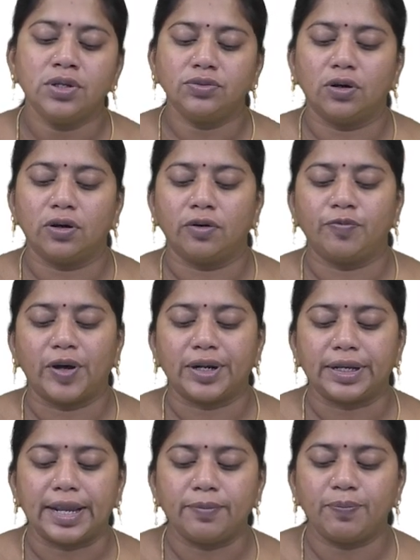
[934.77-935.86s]
So for
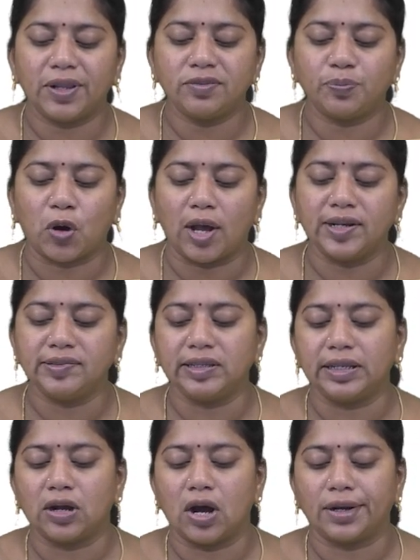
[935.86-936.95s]
N plus
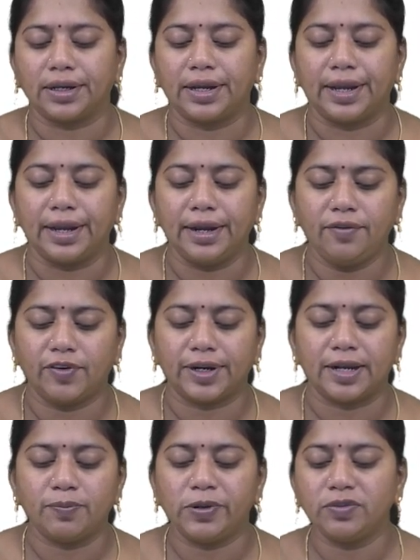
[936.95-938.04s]
polysilicon gate, for
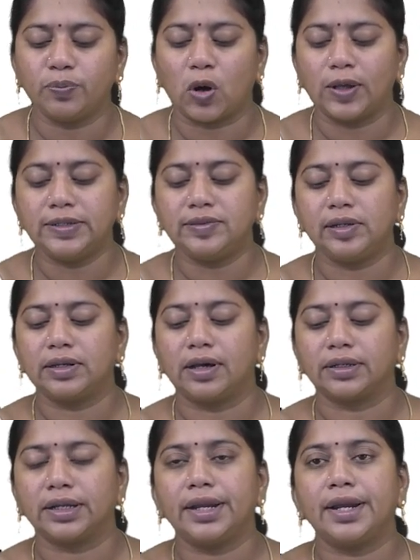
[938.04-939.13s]
N plus
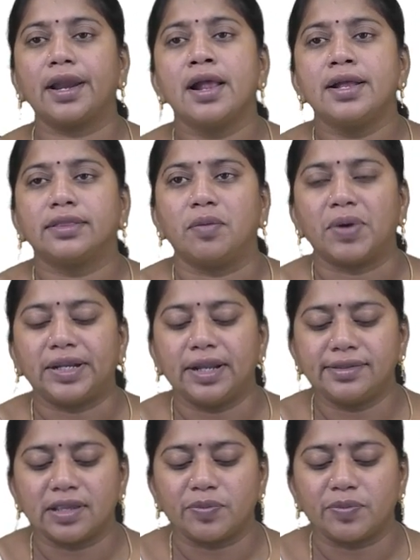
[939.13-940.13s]
polysilicon gate, the metal